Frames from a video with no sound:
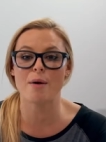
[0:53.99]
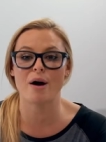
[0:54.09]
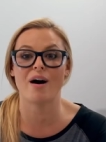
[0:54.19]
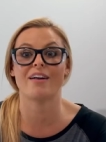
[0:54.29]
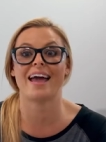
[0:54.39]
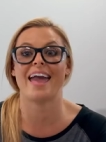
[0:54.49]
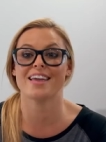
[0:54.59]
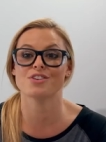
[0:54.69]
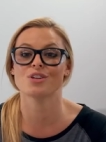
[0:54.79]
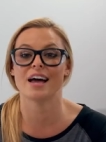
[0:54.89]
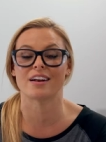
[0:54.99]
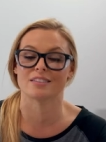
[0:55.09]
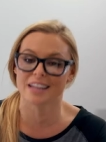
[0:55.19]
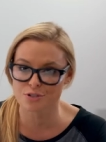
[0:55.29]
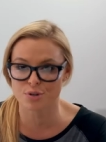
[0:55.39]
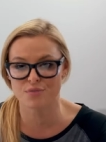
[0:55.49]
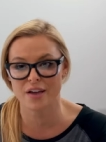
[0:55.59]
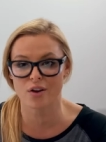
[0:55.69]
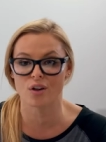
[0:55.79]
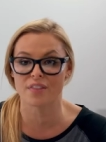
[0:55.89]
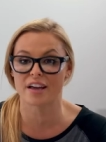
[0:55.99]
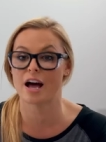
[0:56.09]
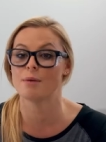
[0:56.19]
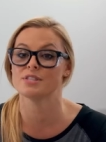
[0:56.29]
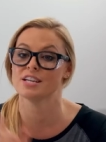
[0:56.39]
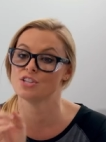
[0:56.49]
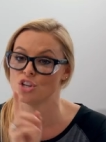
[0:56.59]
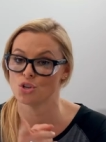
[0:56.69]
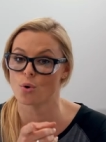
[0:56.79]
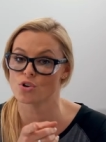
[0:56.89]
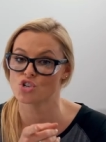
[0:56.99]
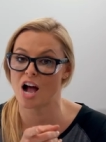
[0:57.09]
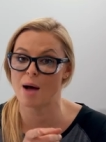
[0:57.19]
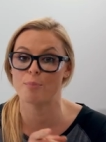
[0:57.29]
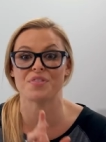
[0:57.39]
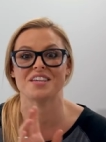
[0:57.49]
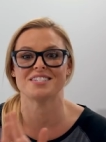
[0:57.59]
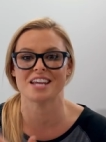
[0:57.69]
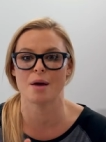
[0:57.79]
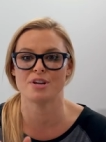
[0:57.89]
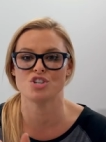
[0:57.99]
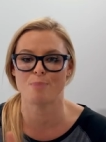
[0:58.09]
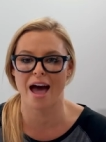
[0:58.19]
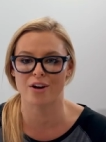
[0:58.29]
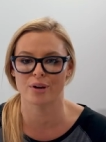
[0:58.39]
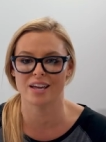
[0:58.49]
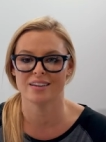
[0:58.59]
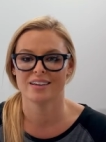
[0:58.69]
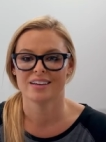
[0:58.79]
about how to handle an electric vehicle that comes into your shop with a damaged battery.